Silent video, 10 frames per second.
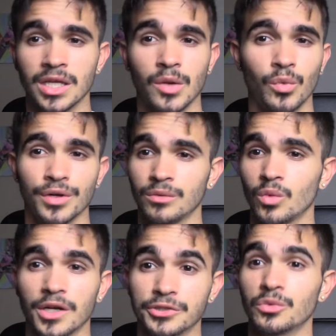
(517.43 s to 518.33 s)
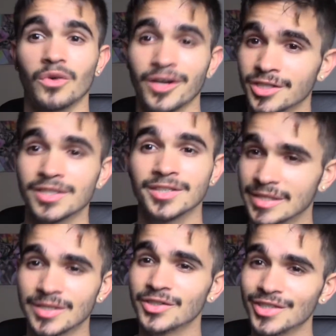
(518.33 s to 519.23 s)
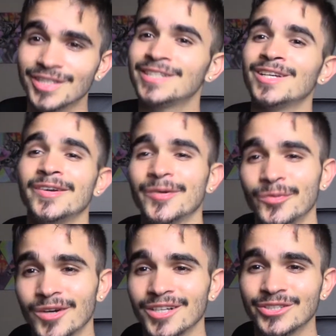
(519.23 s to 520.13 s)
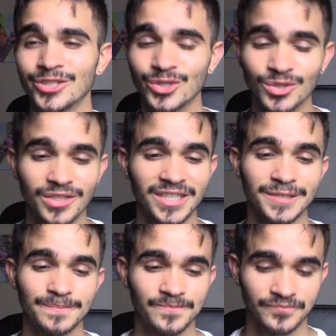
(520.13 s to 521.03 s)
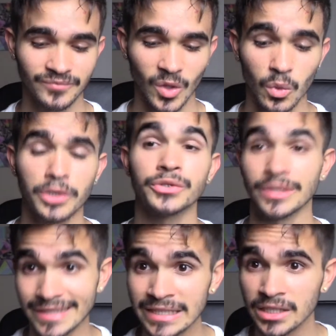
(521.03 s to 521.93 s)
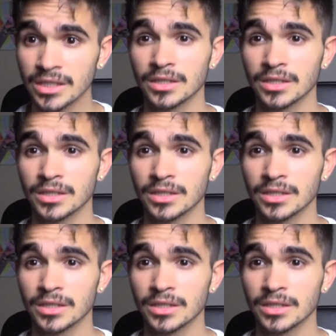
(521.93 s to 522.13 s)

Well, while you're watching a series, while you, um, while you eat,